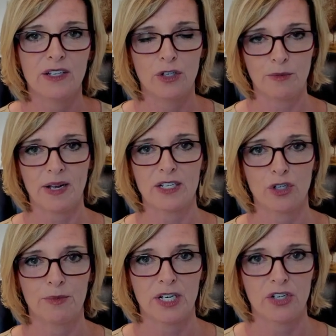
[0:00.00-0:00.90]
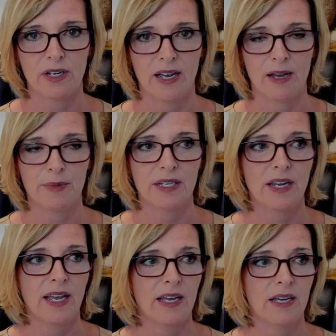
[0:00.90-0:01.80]
your masturbation habit
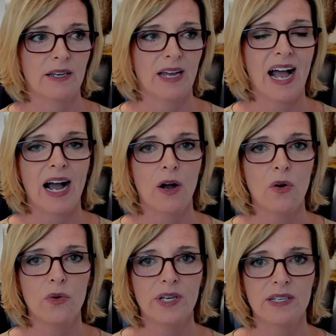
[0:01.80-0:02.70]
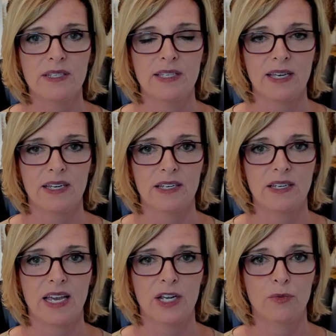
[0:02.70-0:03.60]
and how is it
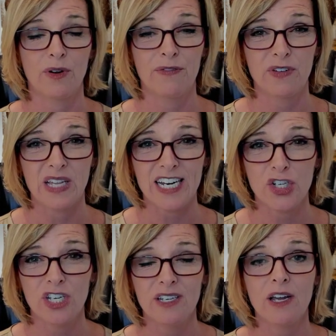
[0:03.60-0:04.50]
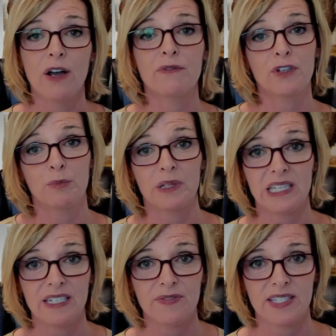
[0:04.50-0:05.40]
a reflection of your
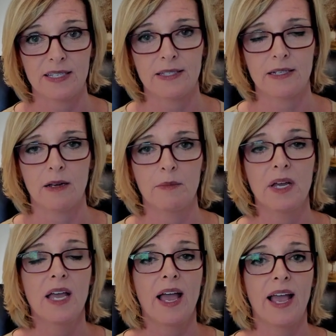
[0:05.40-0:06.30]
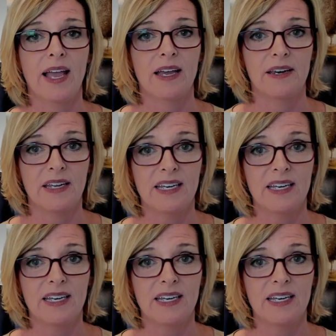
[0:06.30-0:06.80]
belief system and